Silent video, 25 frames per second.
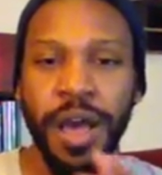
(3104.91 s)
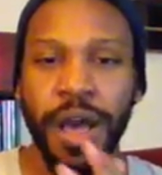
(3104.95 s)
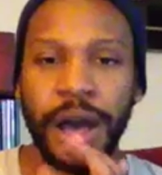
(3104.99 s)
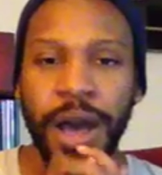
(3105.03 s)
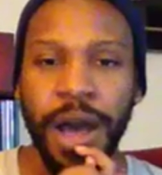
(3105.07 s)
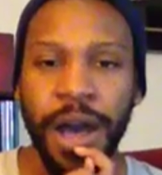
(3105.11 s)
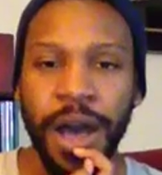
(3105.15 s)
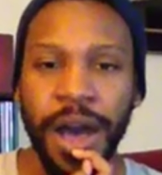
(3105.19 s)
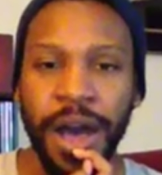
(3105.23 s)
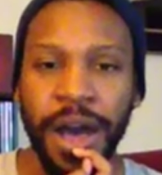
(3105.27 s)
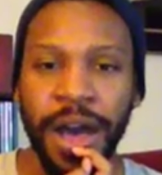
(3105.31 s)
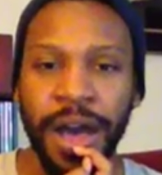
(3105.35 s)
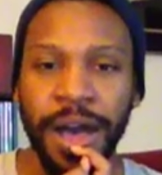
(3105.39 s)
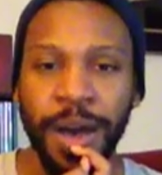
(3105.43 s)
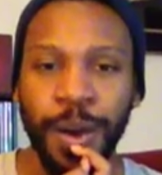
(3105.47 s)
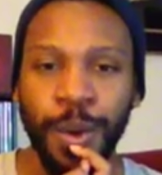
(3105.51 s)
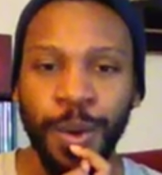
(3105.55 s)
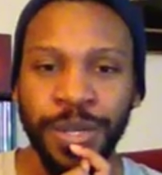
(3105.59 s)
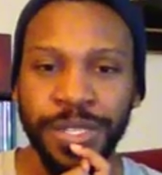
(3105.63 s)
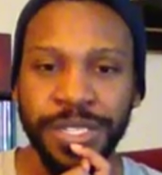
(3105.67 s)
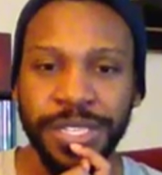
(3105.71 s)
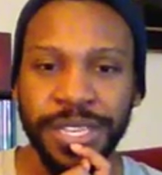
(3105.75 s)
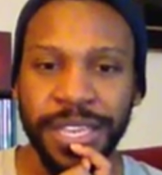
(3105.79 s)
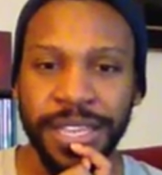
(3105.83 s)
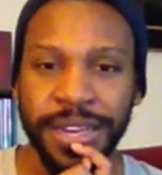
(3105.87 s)

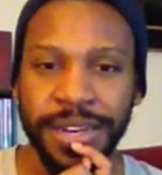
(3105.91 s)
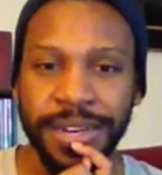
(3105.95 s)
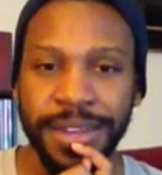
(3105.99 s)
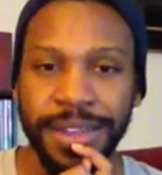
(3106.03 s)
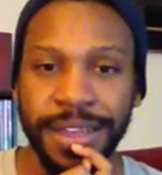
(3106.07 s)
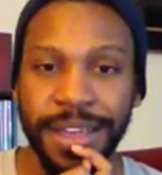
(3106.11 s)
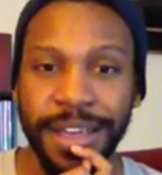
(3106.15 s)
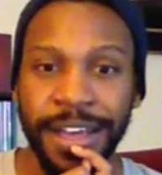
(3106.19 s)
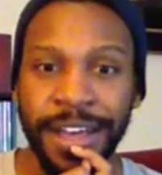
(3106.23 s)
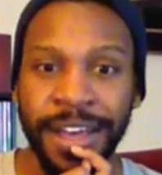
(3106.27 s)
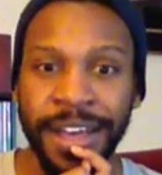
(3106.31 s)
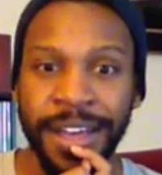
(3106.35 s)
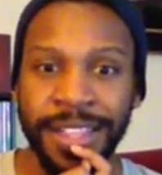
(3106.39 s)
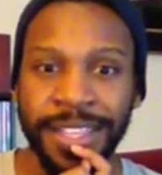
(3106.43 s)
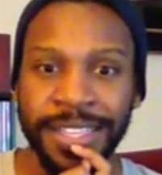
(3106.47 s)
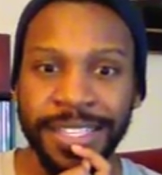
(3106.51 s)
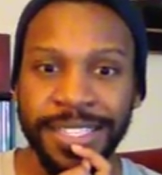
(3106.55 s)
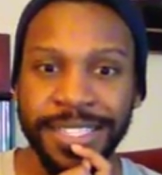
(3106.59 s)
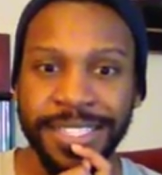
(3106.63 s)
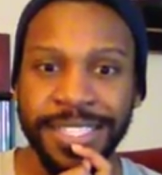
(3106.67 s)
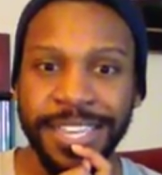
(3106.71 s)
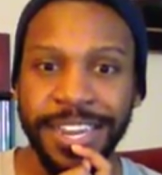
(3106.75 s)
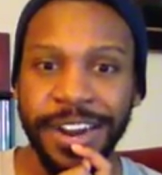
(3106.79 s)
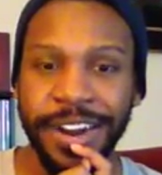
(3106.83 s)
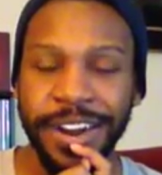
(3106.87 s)
Once again,
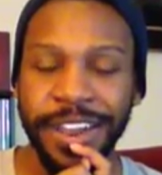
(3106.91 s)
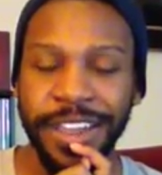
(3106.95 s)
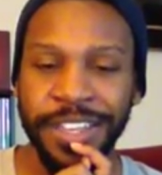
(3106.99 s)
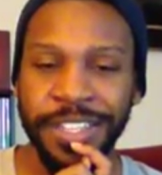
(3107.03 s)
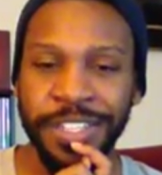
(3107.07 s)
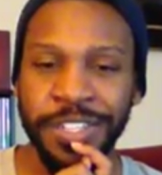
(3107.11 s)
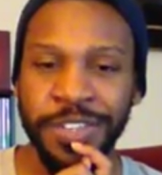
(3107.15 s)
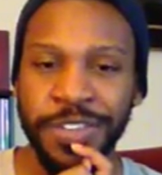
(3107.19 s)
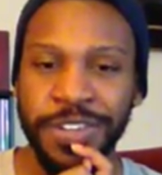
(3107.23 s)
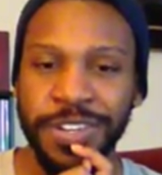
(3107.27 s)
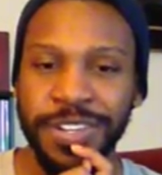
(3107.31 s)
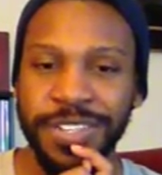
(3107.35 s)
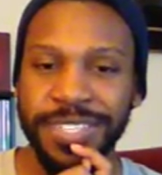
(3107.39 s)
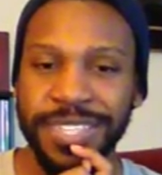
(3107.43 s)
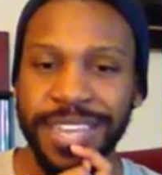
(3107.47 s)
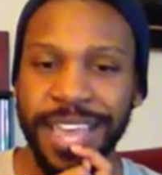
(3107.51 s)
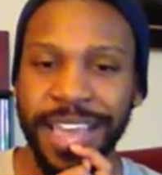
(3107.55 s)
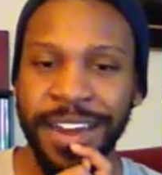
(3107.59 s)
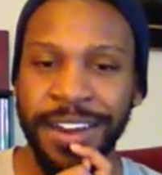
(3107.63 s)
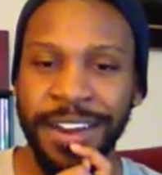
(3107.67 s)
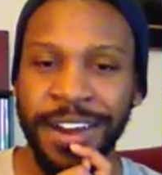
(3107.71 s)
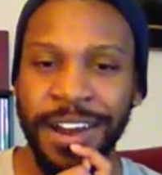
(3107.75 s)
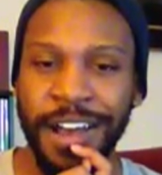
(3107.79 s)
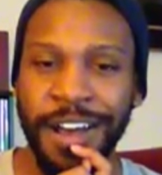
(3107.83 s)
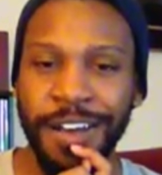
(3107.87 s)
this is Harry Heck Jr.
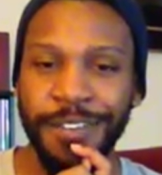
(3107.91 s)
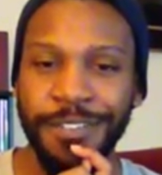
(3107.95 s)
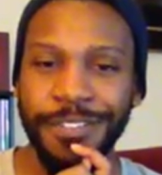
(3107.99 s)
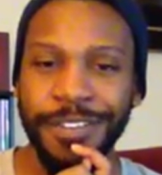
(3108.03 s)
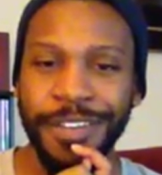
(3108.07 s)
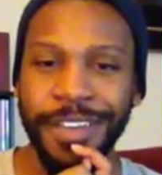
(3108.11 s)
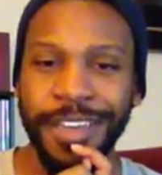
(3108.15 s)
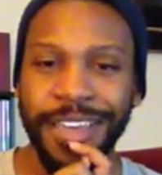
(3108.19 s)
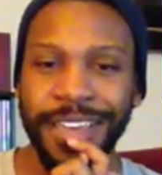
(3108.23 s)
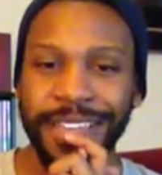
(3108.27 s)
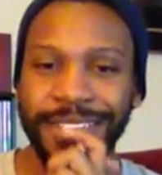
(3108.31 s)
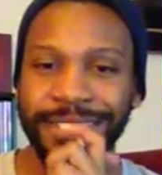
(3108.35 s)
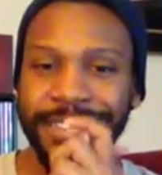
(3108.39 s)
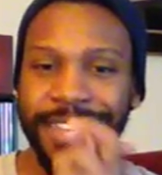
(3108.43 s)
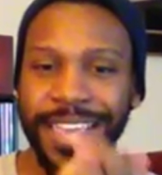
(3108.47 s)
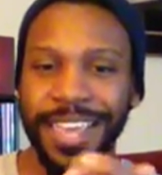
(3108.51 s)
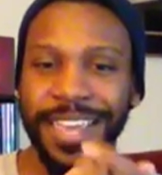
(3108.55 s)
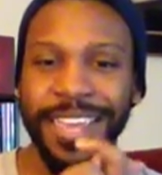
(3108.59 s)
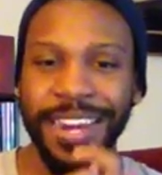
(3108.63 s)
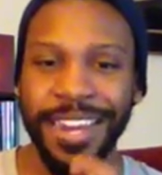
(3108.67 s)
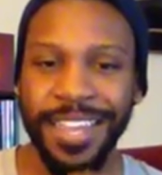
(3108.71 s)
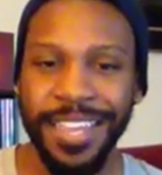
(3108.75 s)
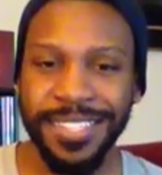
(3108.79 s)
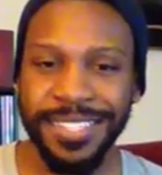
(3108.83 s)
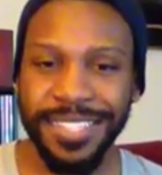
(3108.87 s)
signing off. Take
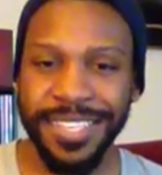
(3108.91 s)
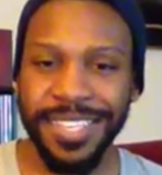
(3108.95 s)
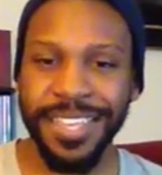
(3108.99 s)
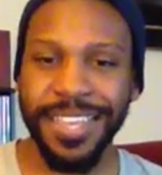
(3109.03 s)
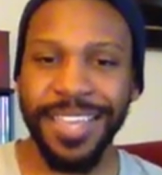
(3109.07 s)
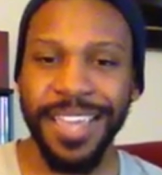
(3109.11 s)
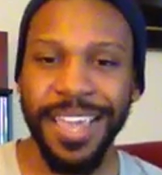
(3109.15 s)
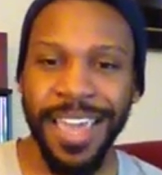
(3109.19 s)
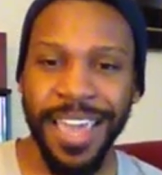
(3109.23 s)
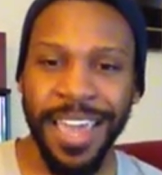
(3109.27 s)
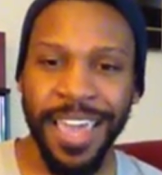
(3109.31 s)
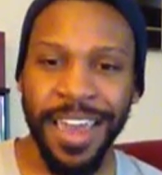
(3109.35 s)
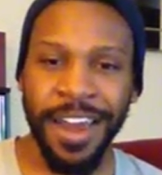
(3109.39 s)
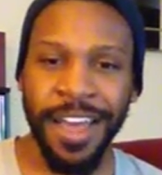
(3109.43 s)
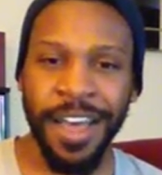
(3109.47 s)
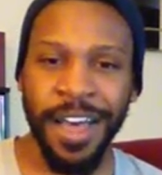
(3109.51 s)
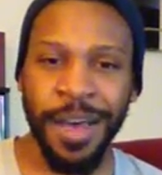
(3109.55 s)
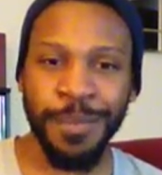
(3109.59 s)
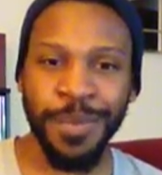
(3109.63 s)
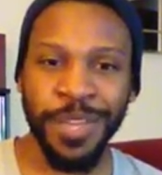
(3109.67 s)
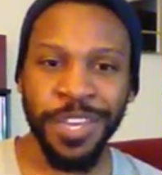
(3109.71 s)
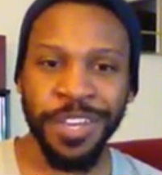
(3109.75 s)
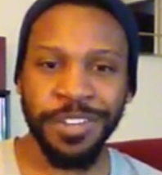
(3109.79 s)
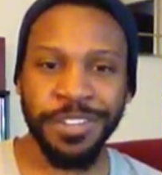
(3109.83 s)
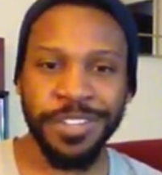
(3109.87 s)
it easy
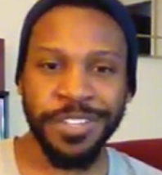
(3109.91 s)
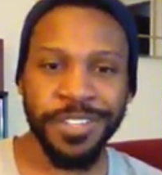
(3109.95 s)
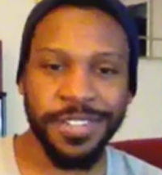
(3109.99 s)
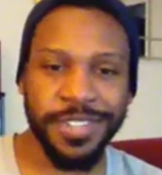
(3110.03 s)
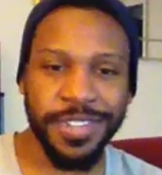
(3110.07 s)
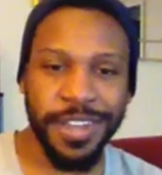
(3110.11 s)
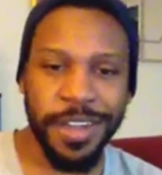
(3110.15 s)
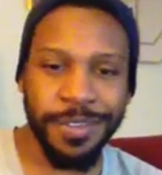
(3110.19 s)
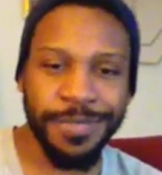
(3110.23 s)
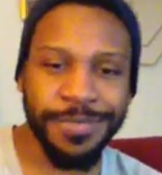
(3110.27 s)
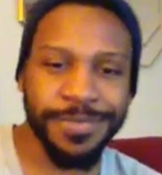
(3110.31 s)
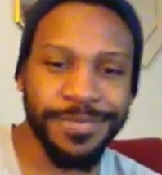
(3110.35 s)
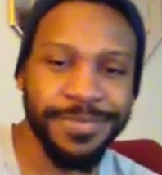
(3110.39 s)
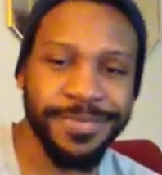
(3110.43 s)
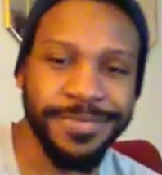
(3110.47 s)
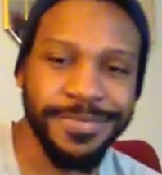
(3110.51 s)
and be good to yourself.